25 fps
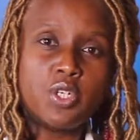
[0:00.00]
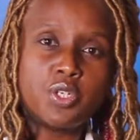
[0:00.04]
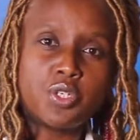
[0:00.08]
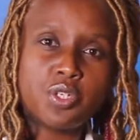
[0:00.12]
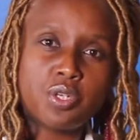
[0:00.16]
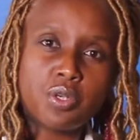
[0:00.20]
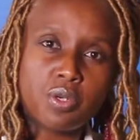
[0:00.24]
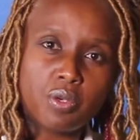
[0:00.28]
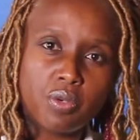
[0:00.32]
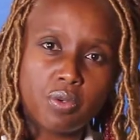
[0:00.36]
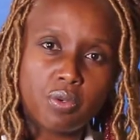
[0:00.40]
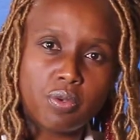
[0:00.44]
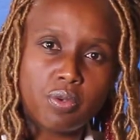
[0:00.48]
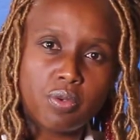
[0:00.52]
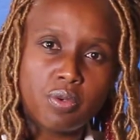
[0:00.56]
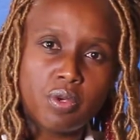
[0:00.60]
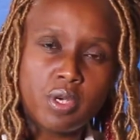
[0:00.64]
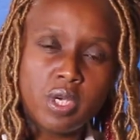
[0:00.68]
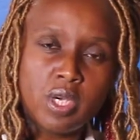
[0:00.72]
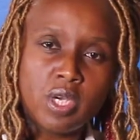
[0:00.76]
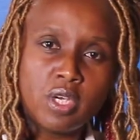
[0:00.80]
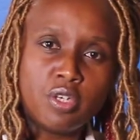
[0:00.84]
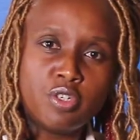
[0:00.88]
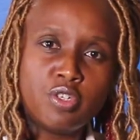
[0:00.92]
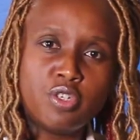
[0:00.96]
Two,
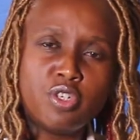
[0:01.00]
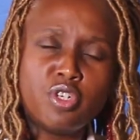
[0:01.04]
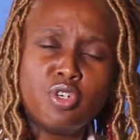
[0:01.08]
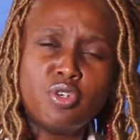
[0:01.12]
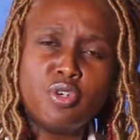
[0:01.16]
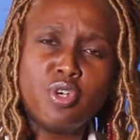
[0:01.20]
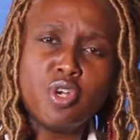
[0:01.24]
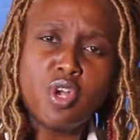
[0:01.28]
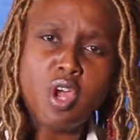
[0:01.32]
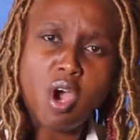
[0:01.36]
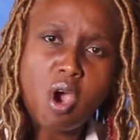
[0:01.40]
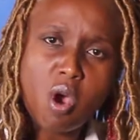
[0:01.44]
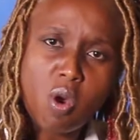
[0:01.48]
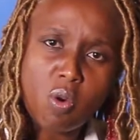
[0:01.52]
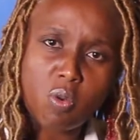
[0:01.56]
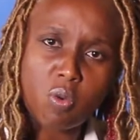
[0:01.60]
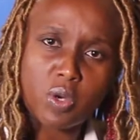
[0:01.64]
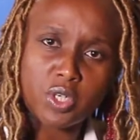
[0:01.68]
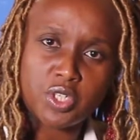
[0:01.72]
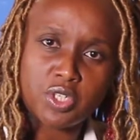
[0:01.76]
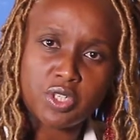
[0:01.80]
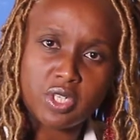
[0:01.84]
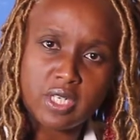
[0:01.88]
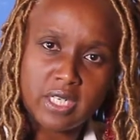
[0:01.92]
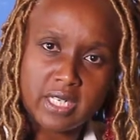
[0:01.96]
do you know
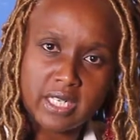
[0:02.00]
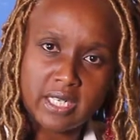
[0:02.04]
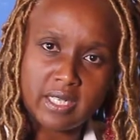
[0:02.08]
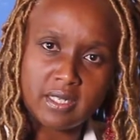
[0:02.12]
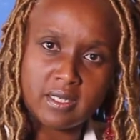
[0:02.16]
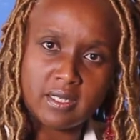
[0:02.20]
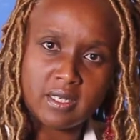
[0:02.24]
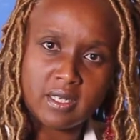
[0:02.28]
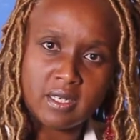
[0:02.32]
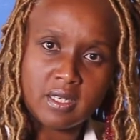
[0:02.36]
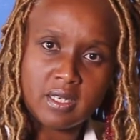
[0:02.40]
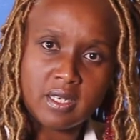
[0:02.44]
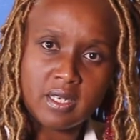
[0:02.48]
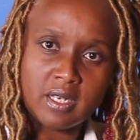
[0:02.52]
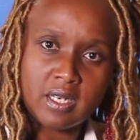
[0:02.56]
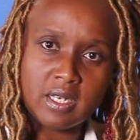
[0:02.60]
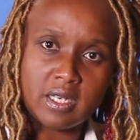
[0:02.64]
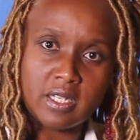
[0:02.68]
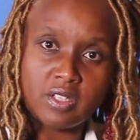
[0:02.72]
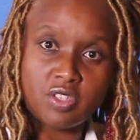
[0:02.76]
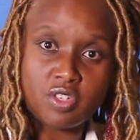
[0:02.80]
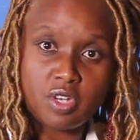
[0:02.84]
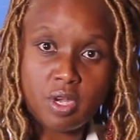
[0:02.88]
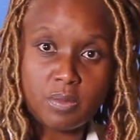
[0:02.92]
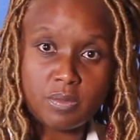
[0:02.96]
what you need
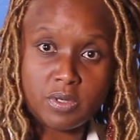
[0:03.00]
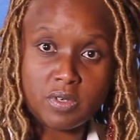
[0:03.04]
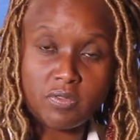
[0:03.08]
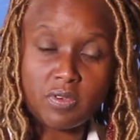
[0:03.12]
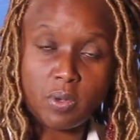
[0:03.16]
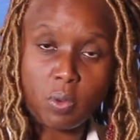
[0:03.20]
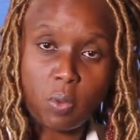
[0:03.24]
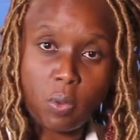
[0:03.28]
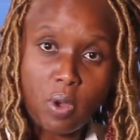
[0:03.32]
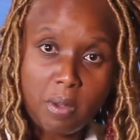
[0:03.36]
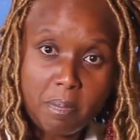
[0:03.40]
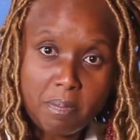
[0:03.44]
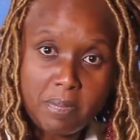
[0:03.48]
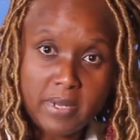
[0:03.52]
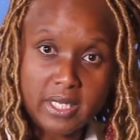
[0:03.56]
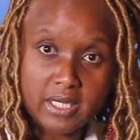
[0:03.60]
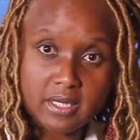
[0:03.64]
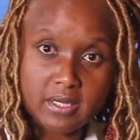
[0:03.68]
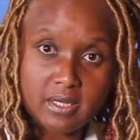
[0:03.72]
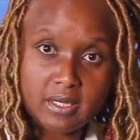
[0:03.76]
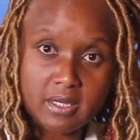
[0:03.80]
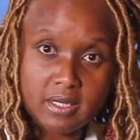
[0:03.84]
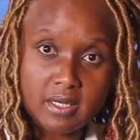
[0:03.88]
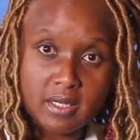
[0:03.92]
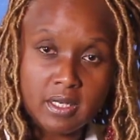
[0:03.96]
in terms of
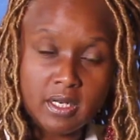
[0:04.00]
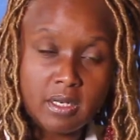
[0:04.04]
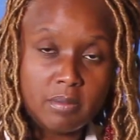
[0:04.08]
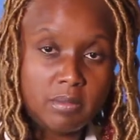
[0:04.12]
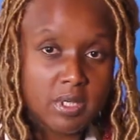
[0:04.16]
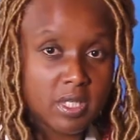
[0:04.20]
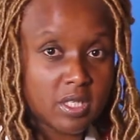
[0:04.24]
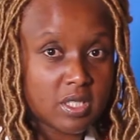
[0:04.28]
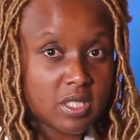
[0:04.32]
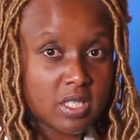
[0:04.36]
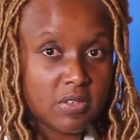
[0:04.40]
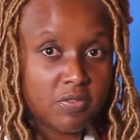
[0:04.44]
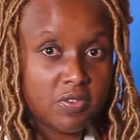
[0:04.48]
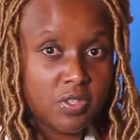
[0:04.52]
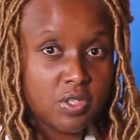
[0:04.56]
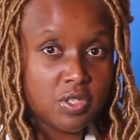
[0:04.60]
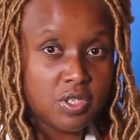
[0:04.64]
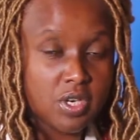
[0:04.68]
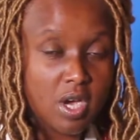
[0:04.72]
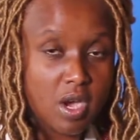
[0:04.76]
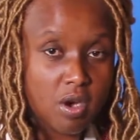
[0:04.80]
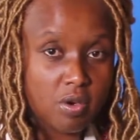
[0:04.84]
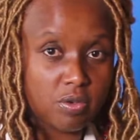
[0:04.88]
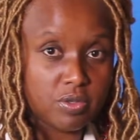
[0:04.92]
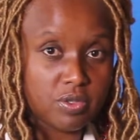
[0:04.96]
equipment? Because if you
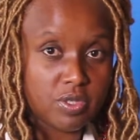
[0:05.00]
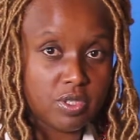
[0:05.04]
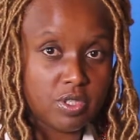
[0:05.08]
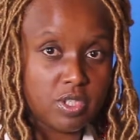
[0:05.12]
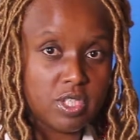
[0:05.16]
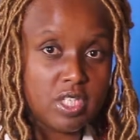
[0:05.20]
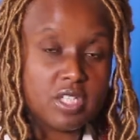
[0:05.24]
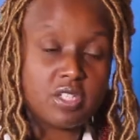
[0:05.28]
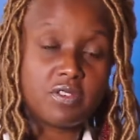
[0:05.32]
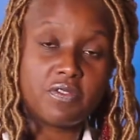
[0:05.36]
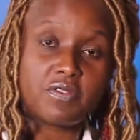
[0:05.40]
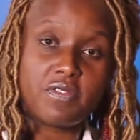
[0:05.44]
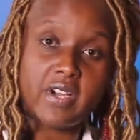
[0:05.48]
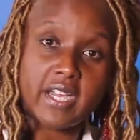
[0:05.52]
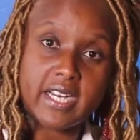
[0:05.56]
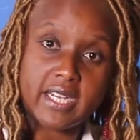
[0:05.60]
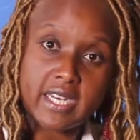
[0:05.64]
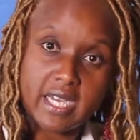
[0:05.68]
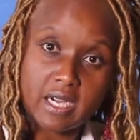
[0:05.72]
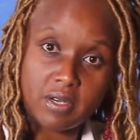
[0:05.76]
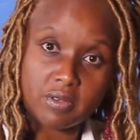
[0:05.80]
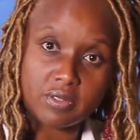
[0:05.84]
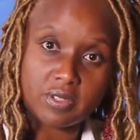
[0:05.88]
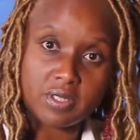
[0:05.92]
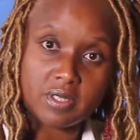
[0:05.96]
don't, you need to find
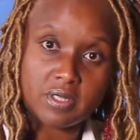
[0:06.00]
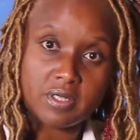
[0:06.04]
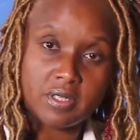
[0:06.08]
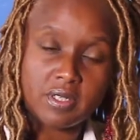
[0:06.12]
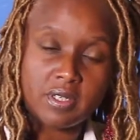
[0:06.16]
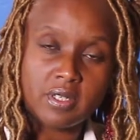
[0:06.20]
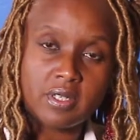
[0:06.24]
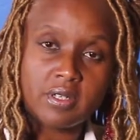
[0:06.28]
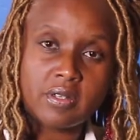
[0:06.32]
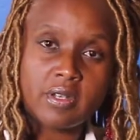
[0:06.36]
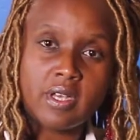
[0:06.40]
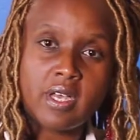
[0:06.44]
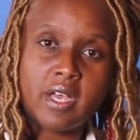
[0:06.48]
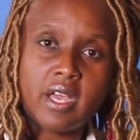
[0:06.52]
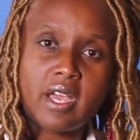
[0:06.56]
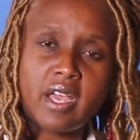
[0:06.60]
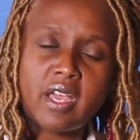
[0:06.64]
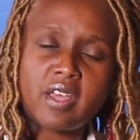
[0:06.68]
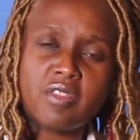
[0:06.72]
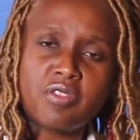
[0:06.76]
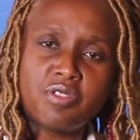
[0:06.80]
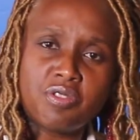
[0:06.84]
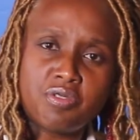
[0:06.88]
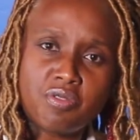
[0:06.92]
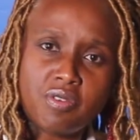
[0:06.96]
out.
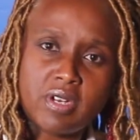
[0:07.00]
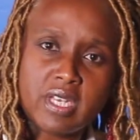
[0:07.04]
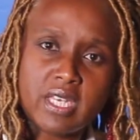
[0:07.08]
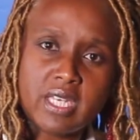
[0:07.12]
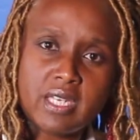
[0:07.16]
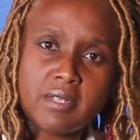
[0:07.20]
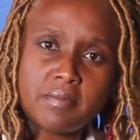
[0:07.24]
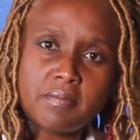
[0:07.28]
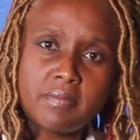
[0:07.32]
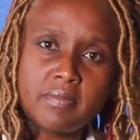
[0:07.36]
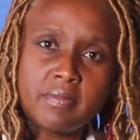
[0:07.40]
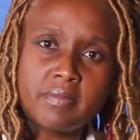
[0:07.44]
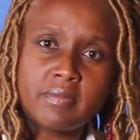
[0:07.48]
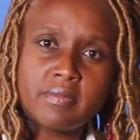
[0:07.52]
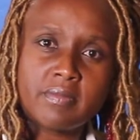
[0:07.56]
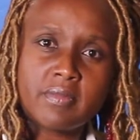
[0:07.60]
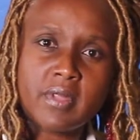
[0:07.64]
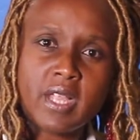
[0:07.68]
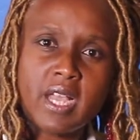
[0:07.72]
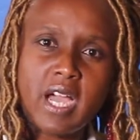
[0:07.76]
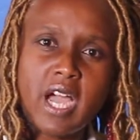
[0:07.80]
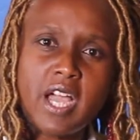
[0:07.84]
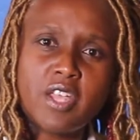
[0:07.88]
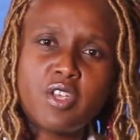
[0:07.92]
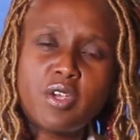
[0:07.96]
And three,
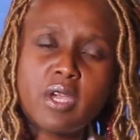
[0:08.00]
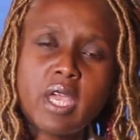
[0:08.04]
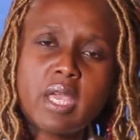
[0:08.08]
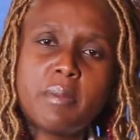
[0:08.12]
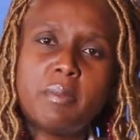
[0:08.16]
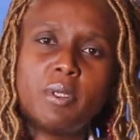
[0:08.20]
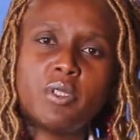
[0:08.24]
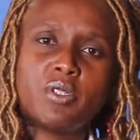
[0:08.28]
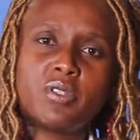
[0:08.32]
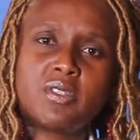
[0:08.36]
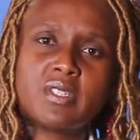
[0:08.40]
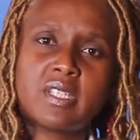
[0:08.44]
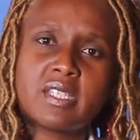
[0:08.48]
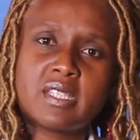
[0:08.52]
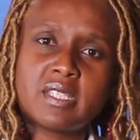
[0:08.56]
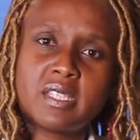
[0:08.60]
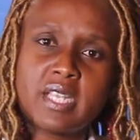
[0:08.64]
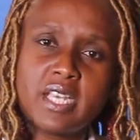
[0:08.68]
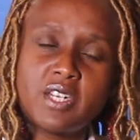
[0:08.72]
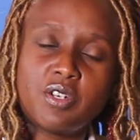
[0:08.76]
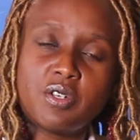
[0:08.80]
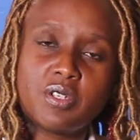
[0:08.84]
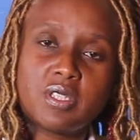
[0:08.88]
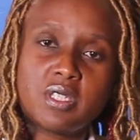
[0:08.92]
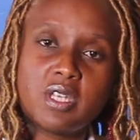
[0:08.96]
are you able to
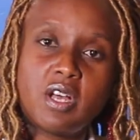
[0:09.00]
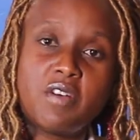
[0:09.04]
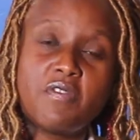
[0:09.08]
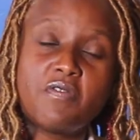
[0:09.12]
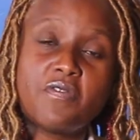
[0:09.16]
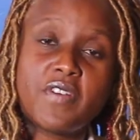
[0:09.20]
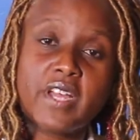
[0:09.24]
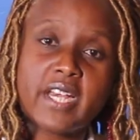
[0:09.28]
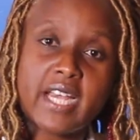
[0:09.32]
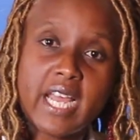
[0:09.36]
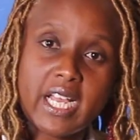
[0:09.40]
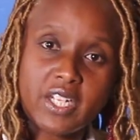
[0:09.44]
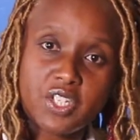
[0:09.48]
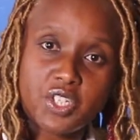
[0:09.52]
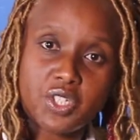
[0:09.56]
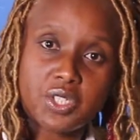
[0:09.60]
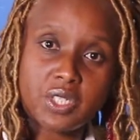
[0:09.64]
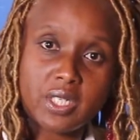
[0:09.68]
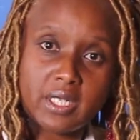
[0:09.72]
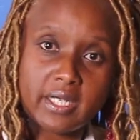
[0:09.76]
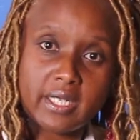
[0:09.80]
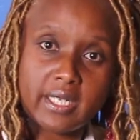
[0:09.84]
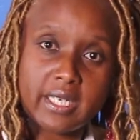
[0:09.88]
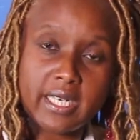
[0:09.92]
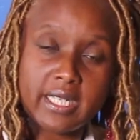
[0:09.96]
sustain yourself
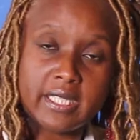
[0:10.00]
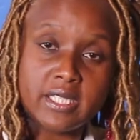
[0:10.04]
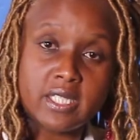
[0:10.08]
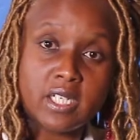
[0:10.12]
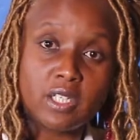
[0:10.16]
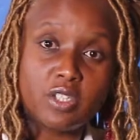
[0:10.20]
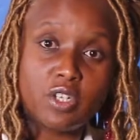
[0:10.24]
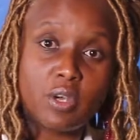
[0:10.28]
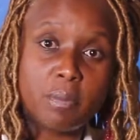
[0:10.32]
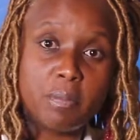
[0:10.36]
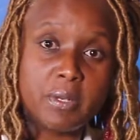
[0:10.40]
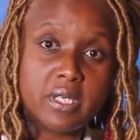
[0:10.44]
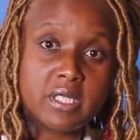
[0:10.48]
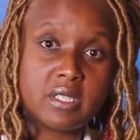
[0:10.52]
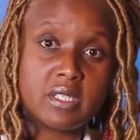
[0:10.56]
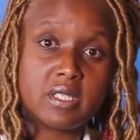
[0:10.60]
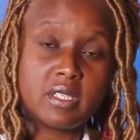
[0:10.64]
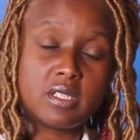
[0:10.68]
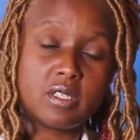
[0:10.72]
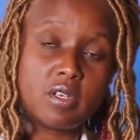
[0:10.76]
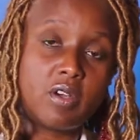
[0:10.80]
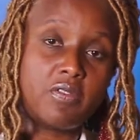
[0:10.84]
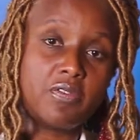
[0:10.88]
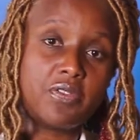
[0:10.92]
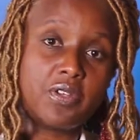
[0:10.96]
financially until your business
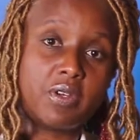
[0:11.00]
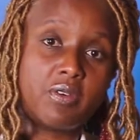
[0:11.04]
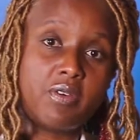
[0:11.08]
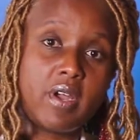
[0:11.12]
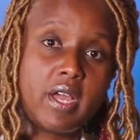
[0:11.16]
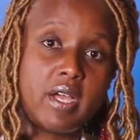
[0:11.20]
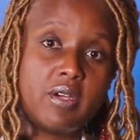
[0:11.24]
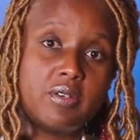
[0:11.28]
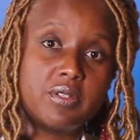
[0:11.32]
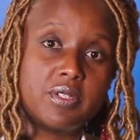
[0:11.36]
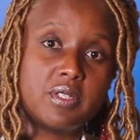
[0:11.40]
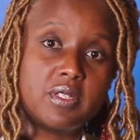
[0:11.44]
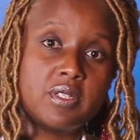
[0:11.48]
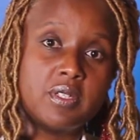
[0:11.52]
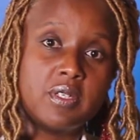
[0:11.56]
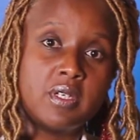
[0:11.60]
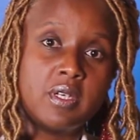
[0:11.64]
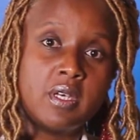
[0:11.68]
is off the ground?